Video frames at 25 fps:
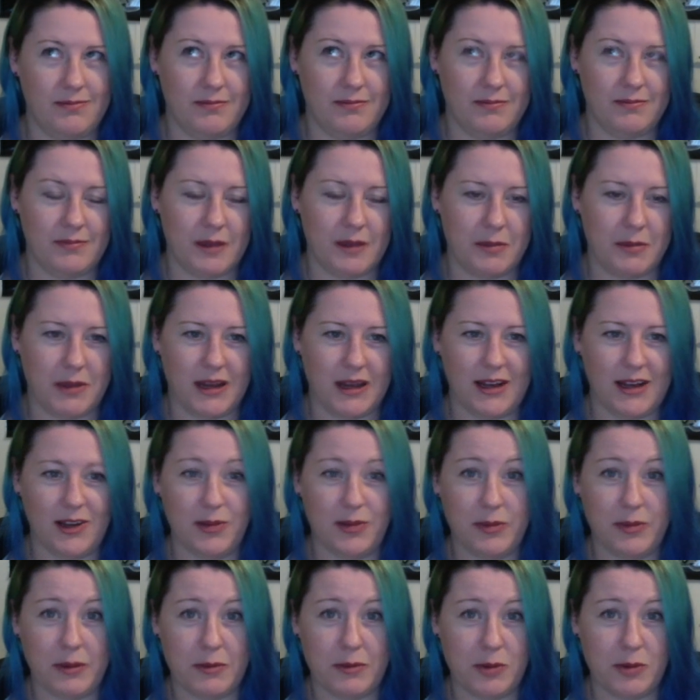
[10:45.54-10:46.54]
maybe a little
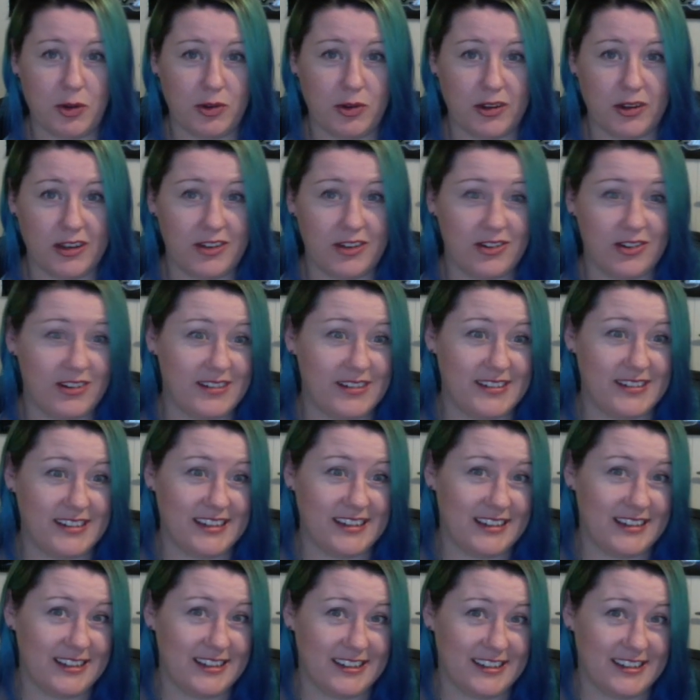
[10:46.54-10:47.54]
bit more interesting,
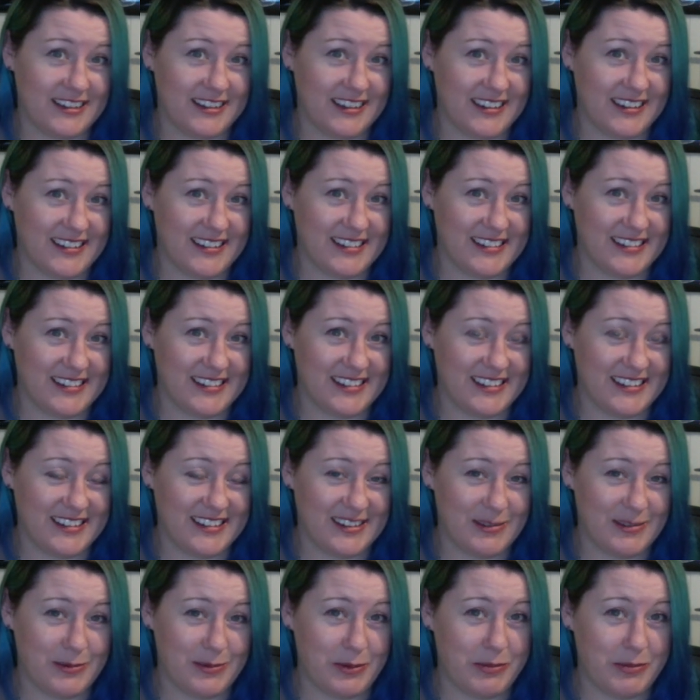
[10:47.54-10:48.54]
I guess, is
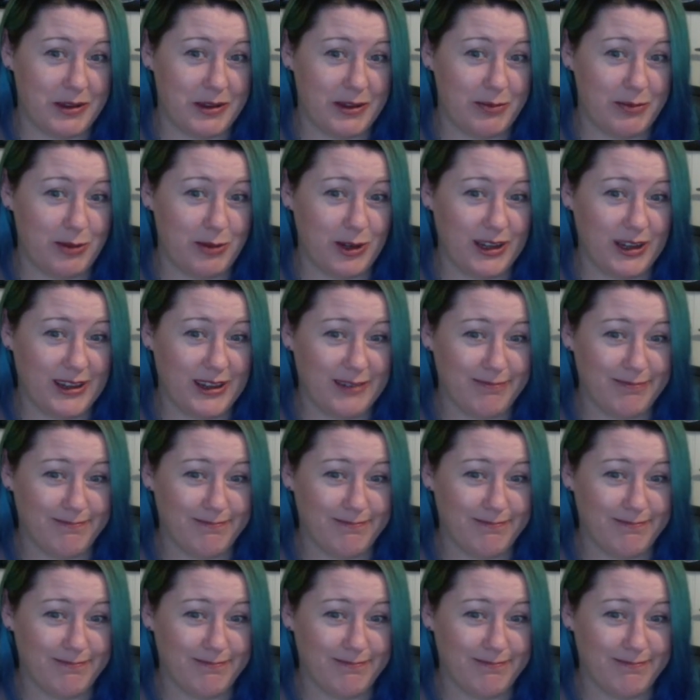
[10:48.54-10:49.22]
one way of putting it.